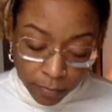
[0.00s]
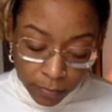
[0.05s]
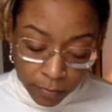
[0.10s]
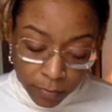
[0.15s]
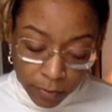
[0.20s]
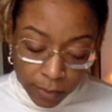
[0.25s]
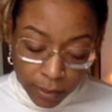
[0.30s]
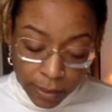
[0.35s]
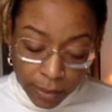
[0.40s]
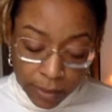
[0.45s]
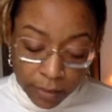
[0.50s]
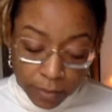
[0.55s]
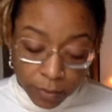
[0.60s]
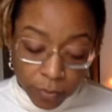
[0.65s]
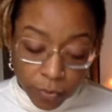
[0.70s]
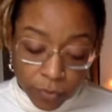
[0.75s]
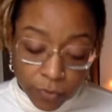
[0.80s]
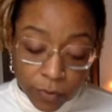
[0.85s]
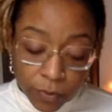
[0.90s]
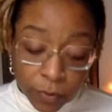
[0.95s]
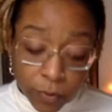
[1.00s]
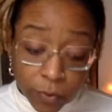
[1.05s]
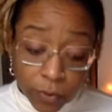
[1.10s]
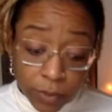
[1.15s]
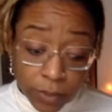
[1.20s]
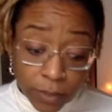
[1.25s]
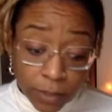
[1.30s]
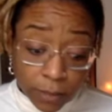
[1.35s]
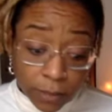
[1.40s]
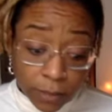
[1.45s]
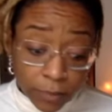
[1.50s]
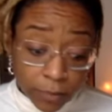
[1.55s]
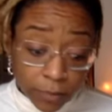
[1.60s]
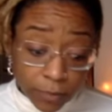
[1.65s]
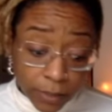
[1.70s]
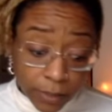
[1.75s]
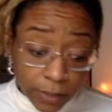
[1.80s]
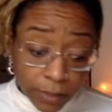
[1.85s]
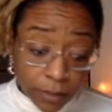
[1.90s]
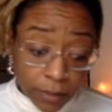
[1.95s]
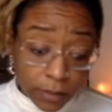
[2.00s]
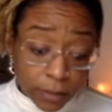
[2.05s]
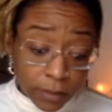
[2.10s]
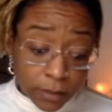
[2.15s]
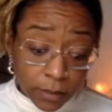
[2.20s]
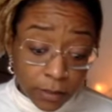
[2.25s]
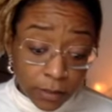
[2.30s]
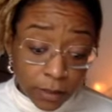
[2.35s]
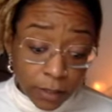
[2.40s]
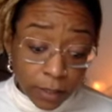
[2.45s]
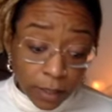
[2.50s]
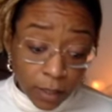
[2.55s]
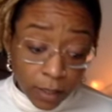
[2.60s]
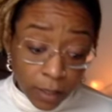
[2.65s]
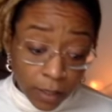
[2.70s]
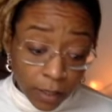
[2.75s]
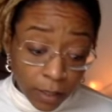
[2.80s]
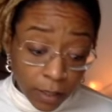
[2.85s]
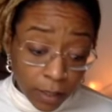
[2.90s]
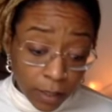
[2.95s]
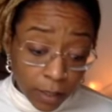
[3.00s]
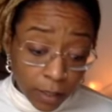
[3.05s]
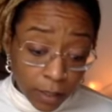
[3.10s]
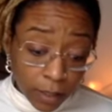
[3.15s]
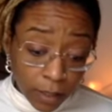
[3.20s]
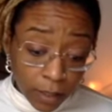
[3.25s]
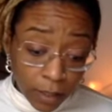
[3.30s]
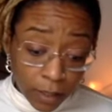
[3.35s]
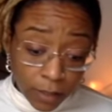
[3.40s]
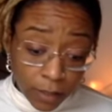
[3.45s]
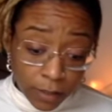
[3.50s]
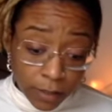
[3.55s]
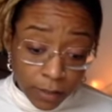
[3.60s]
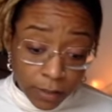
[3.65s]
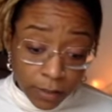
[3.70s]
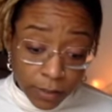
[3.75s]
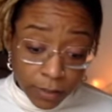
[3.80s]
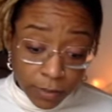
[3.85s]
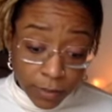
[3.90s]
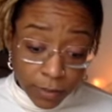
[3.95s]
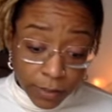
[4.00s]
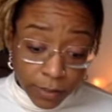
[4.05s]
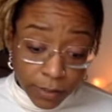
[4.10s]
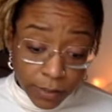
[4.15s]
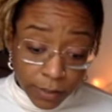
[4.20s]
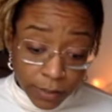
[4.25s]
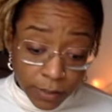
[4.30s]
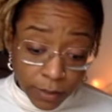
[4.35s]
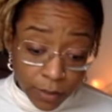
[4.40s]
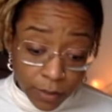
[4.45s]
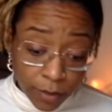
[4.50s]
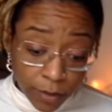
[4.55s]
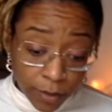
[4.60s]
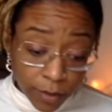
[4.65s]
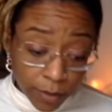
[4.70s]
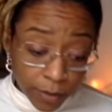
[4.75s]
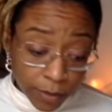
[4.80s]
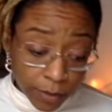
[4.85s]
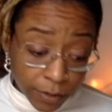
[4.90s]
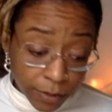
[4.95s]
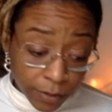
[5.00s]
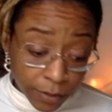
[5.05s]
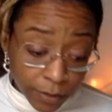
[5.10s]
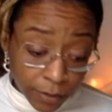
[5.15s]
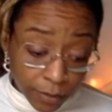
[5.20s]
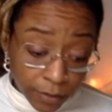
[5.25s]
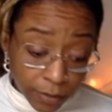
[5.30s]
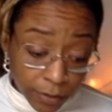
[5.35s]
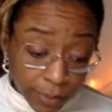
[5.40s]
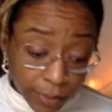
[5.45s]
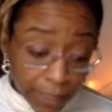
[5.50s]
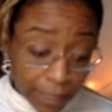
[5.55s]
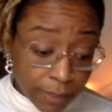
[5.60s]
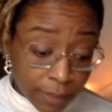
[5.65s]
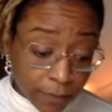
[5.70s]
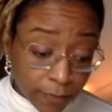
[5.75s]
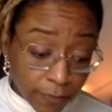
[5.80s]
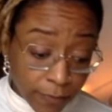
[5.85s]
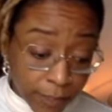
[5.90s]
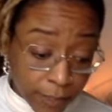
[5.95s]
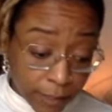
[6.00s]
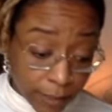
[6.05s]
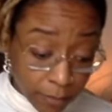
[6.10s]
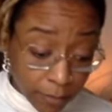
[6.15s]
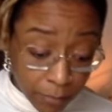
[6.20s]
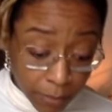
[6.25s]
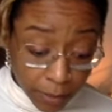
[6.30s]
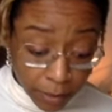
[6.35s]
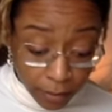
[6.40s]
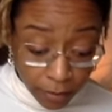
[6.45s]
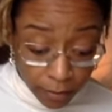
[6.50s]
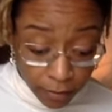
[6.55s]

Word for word: I need to move in a more stable direction, and this situation is no longer satisfying me.